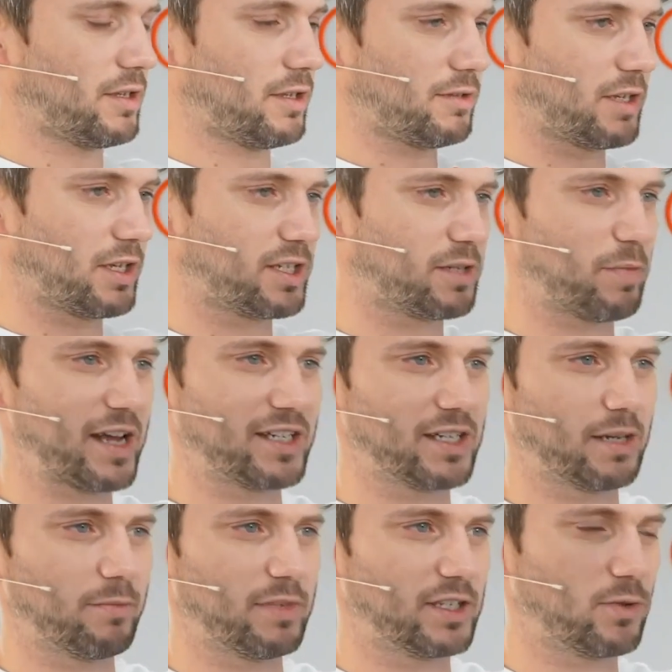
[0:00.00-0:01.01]
space
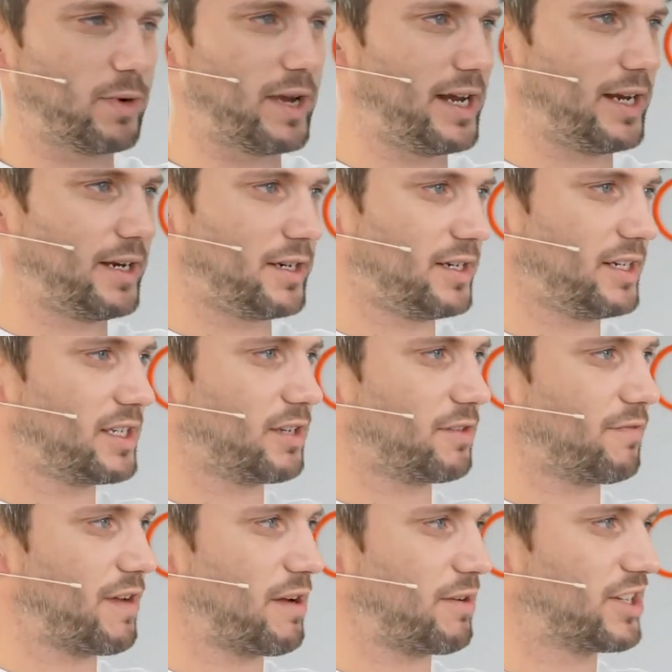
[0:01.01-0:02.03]
in between, and this is a
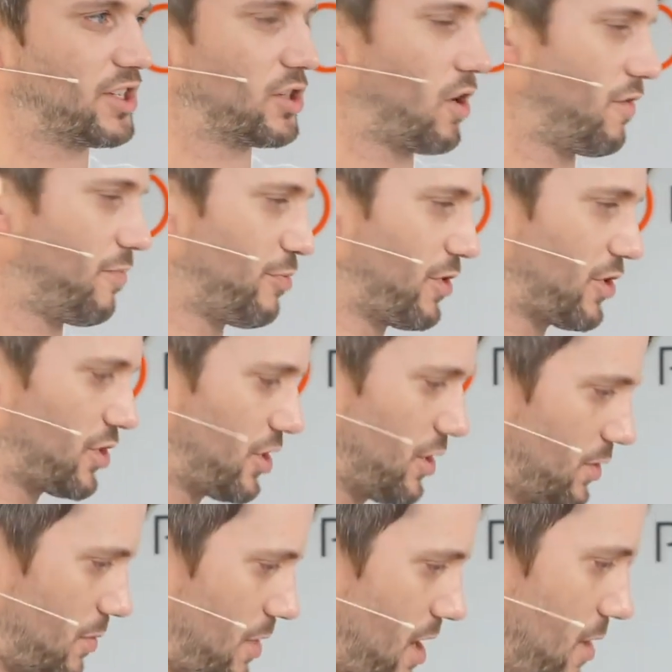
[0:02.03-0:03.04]
very soft brush
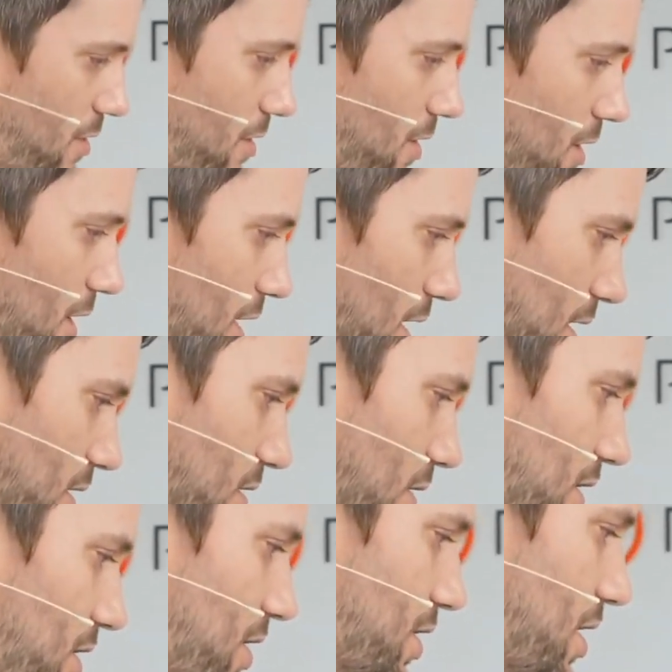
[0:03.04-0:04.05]
as well, so it doesn't